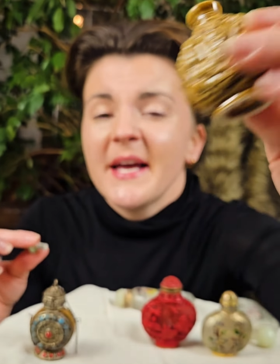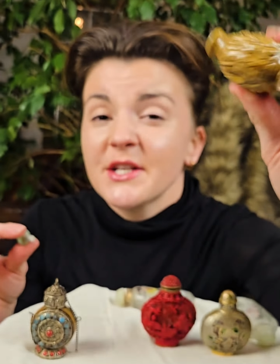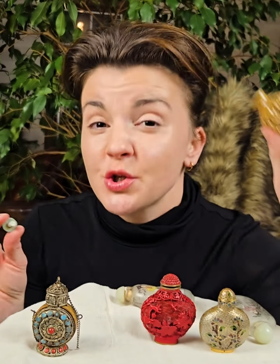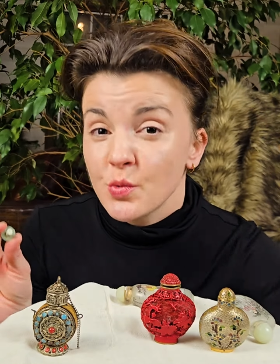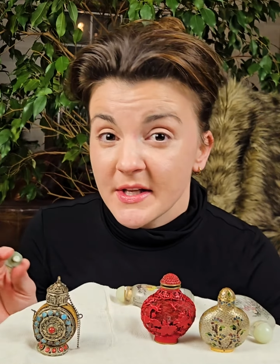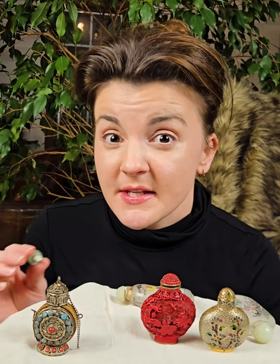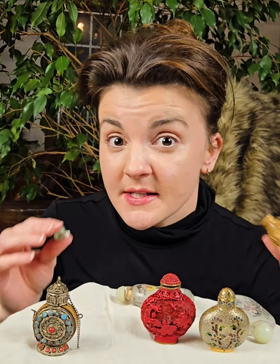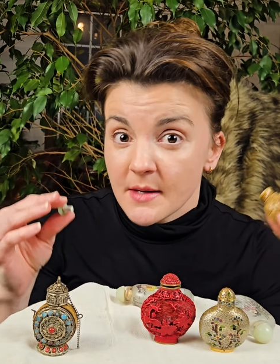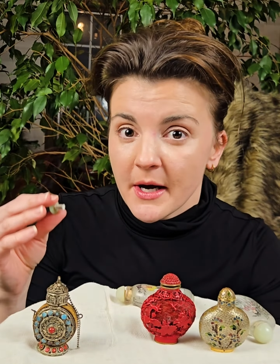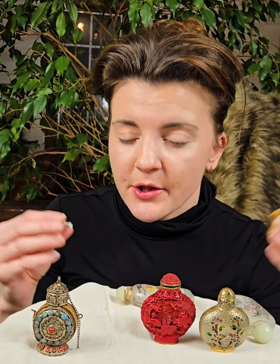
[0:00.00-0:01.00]
mixed
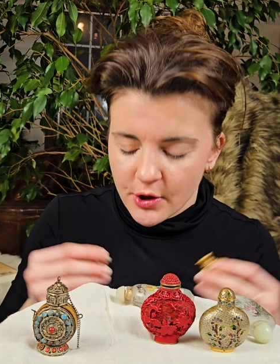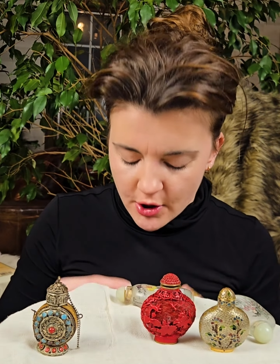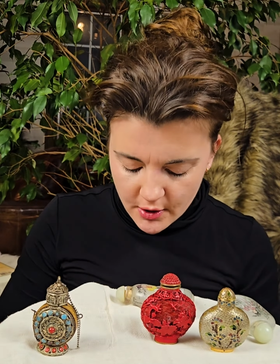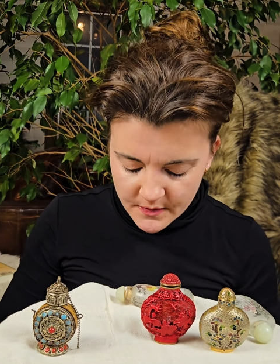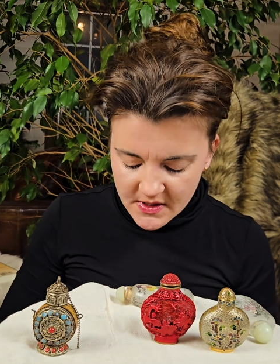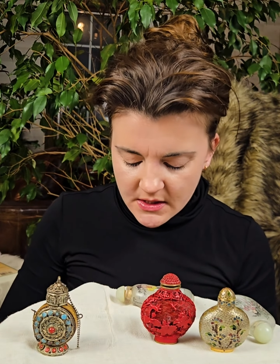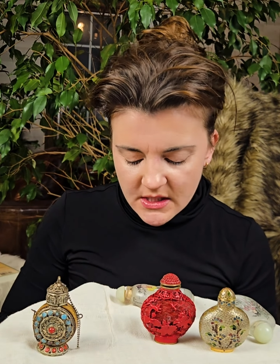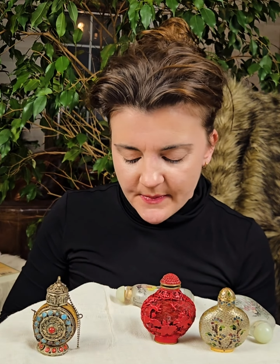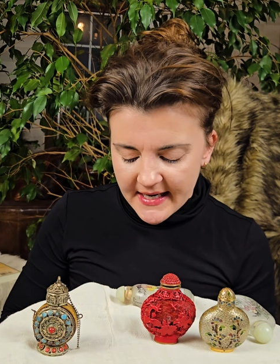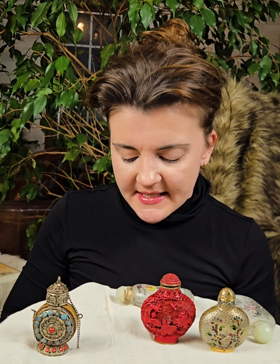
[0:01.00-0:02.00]
with some other herbs
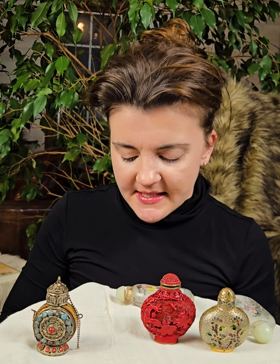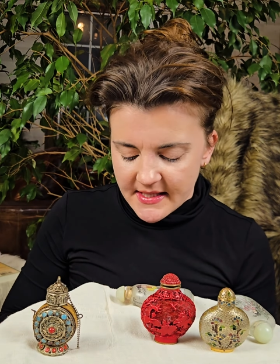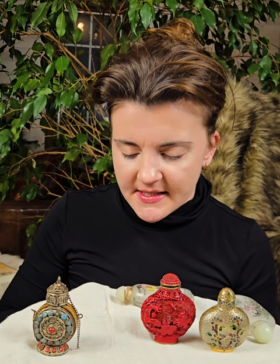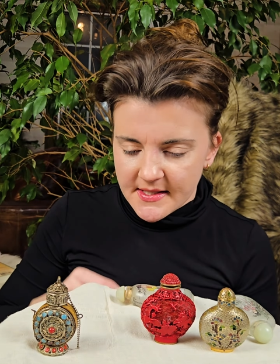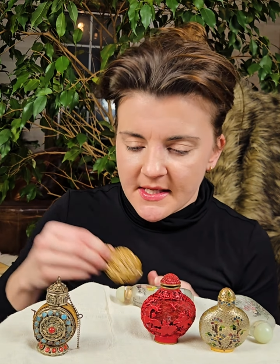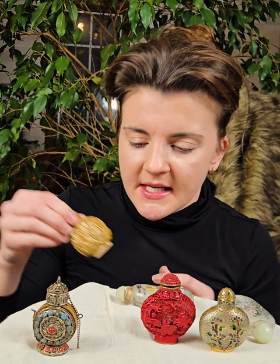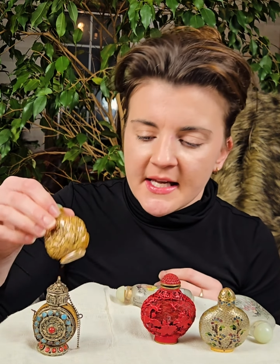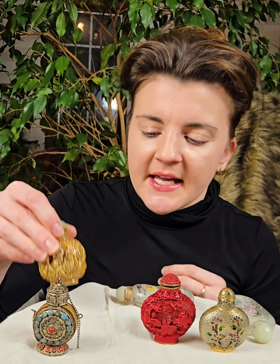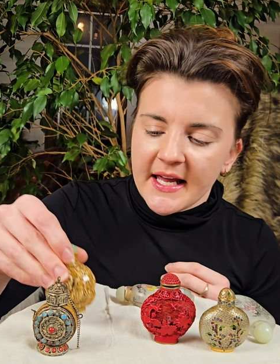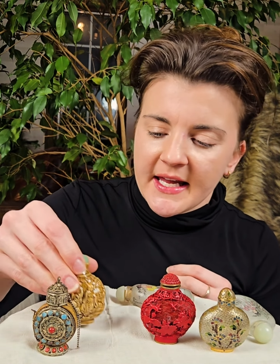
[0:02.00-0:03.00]
and spices,
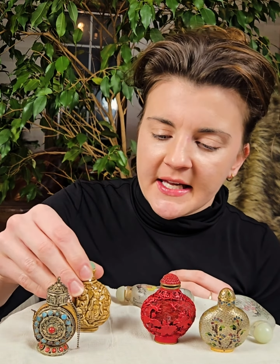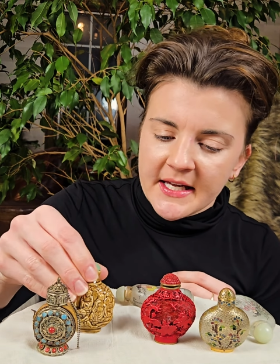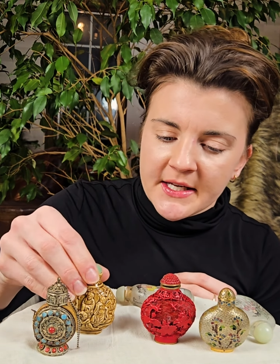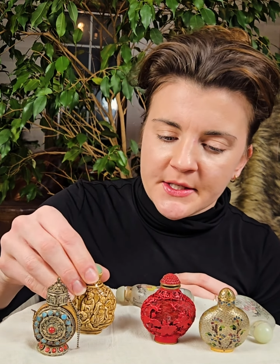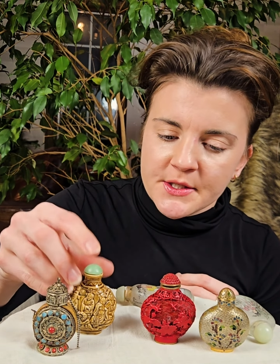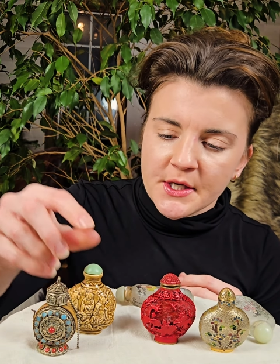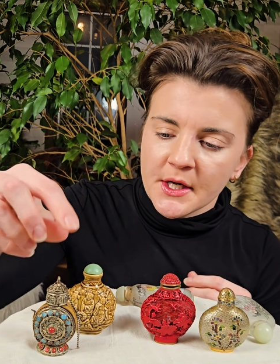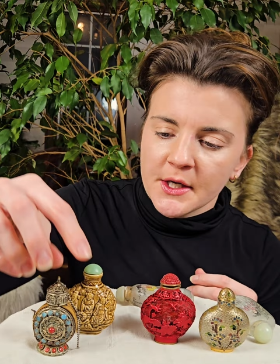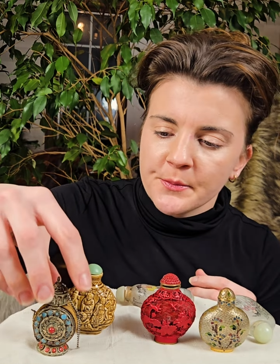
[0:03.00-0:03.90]
and